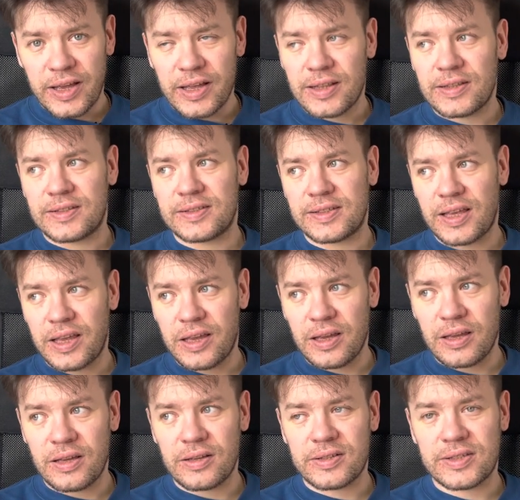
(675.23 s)
and
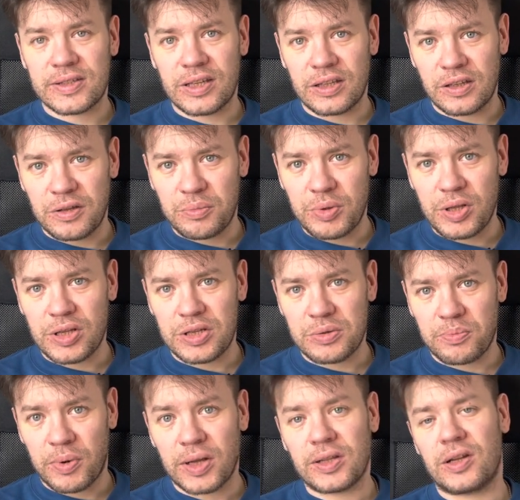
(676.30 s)
scalability
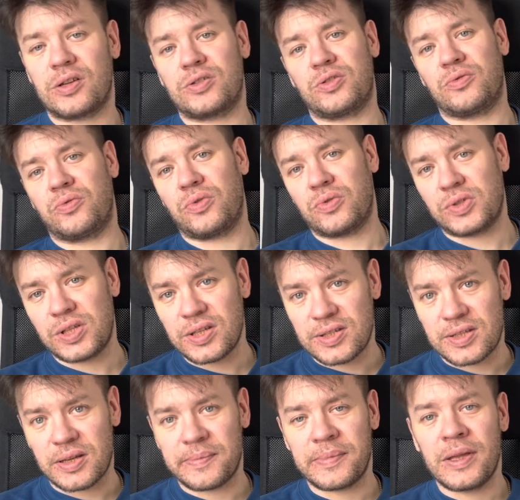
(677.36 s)
patterns of your
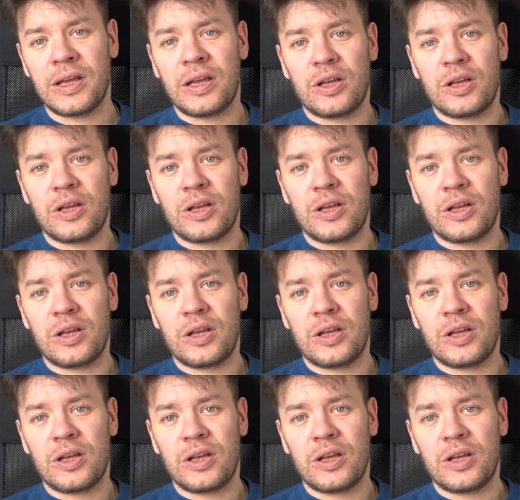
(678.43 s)
system